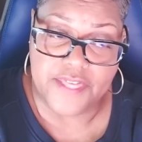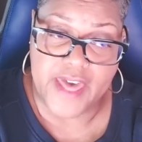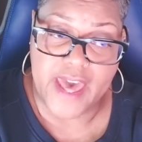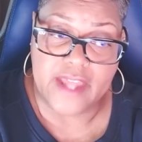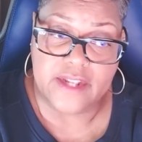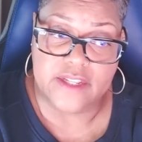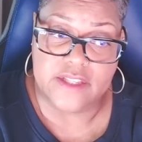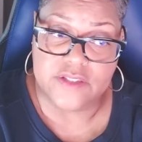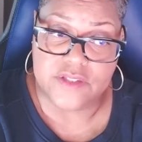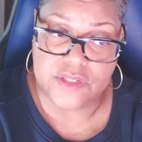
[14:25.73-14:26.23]

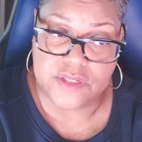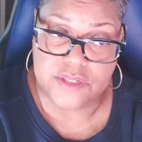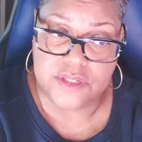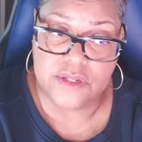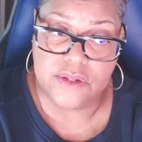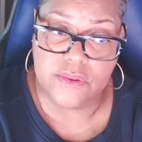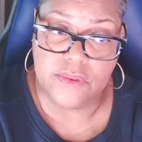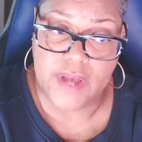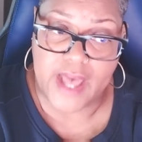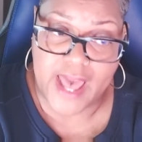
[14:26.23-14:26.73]
that it
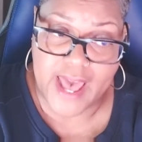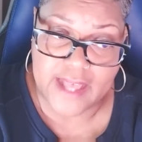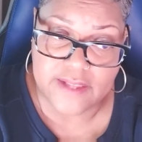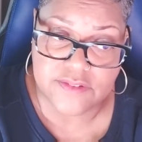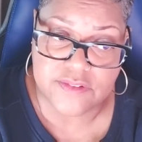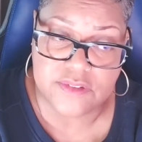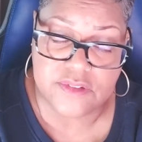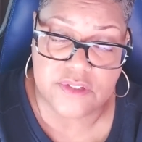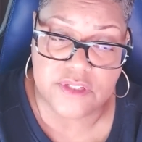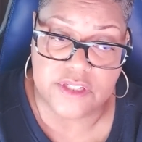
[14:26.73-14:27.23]
still
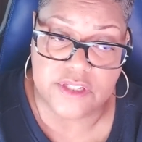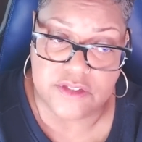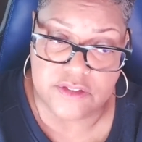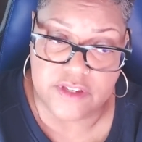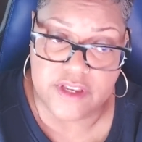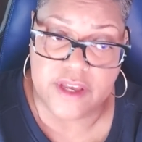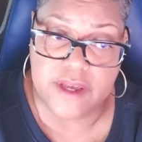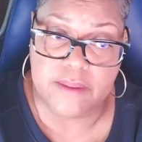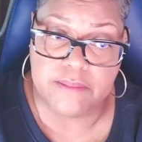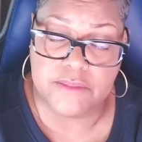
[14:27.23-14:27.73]
hasn't
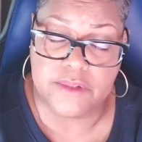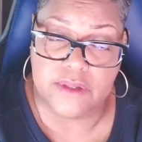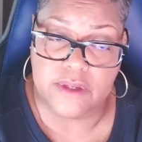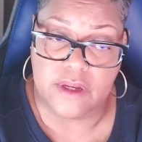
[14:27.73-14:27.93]
condemned